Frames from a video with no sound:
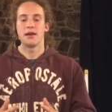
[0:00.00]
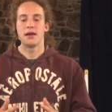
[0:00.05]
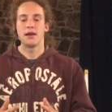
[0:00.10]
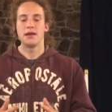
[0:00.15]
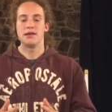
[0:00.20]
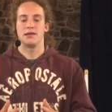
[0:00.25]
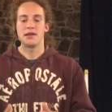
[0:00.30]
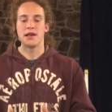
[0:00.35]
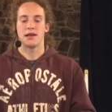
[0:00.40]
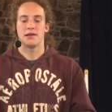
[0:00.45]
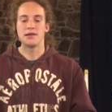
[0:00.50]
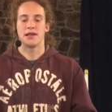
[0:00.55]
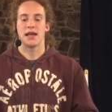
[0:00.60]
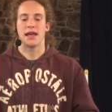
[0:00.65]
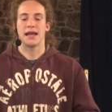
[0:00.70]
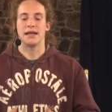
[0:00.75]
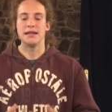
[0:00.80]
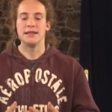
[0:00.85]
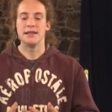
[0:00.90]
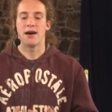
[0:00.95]
He says,
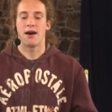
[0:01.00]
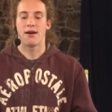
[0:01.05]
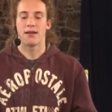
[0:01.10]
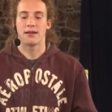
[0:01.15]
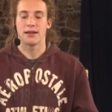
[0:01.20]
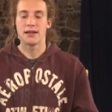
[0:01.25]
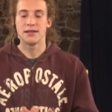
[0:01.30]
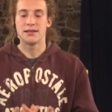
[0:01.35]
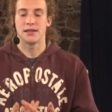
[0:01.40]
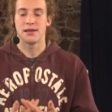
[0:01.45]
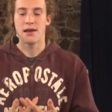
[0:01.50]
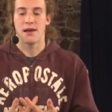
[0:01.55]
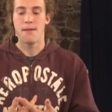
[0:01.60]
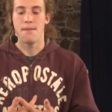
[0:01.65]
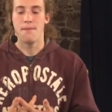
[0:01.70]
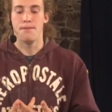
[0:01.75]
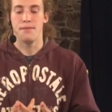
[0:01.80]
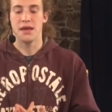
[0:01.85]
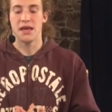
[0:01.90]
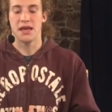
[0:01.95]
Acknowledge
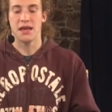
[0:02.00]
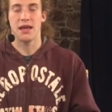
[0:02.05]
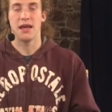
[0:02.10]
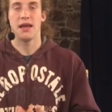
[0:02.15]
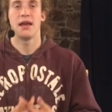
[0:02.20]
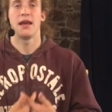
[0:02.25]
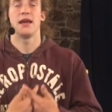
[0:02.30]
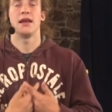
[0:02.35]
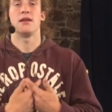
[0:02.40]
me